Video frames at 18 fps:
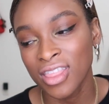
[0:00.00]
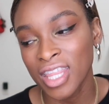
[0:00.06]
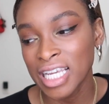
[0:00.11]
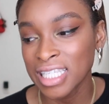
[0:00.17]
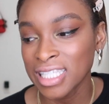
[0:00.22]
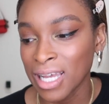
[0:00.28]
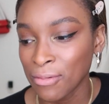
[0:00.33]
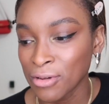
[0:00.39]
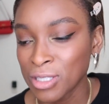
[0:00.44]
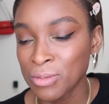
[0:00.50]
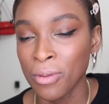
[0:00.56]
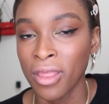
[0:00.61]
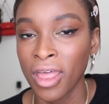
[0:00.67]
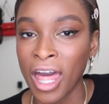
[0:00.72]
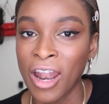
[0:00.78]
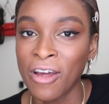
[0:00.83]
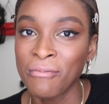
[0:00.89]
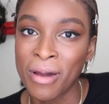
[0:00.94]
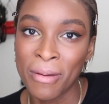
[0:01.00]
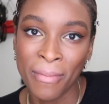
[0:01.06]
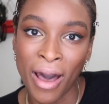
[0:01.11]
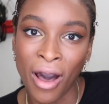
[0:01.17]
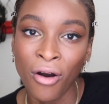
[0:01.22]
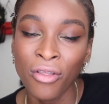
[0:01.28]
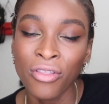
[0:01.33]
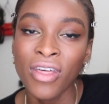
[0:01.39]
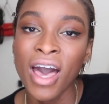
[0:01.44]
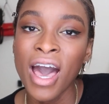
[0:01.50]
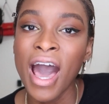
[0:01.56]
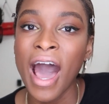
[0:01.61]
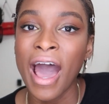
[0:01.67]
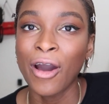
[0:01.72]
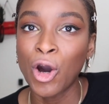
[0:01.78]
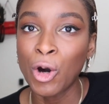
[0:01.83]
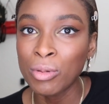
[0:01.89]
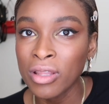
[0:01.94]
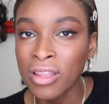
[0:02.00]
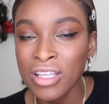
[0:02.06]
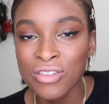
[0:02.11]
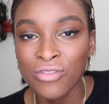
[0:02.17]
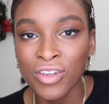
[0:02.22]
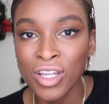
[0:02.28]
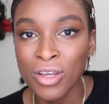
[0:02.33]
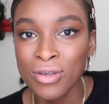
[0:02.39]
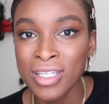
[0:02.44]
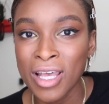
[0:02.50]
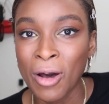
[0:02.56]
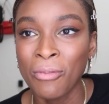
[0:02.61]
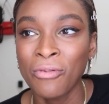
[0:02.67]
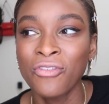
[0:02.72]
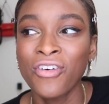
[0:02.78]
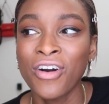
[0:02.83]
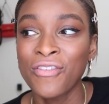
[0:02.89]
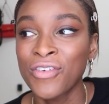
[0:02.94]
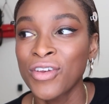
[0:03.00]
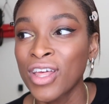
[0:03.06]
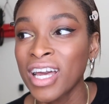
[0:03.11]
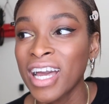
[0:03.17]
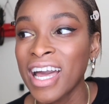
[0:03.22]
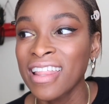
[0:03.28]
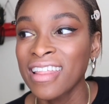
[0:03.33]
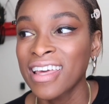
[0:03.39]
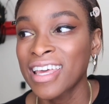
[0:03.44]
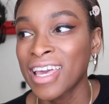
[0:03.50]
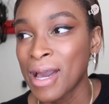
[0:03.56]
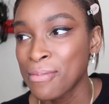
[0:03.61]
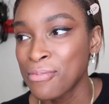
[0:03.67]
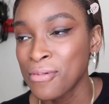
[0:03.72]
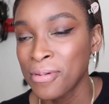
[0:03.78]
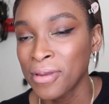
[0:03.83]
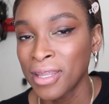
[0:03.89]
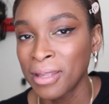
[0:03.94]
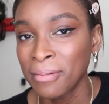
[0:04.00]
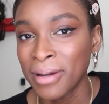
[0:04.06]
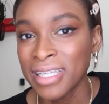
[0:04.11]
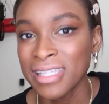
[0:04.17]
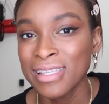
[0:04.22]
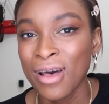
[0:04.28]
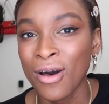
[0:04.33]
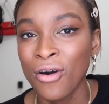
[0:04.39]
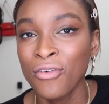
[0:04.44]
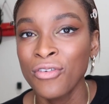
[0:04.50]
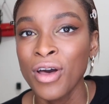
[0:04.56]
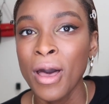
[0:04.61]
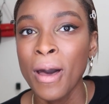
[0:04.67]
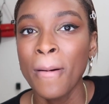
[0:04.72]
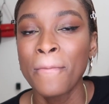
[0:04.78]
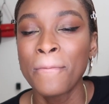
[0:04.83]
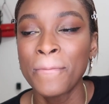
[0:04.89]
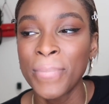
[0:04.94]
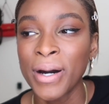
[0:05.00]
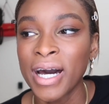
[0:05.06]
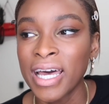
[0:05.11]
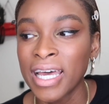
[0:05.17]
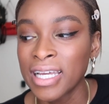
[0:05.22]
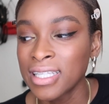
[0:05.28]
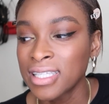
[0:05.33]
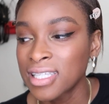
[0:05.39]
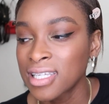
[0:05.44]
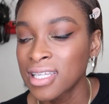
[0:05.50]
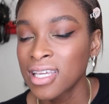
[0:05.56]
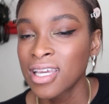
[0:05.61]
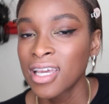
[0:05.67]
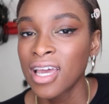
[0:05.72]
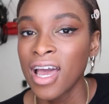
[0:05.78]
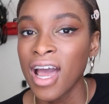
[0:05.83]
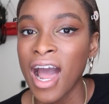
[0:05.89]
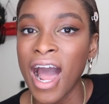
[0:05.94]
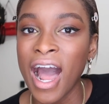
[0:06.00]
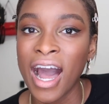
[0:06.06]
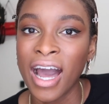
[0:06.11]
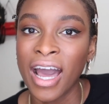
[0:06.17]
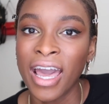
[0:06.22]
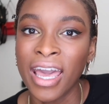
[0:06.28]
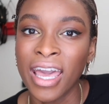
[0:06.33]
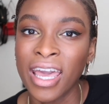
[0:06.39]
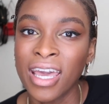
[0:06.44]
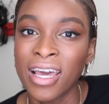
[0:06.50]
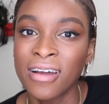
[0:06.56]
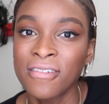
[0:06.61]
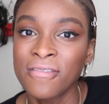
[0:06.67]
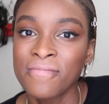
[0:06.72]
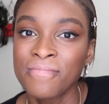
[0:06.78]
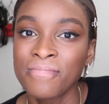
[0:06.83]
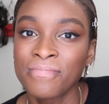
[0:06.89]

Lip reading: things that were spilling out of my mouth. I hope that this video was helpful. I feel like I like kept repeating myself, but I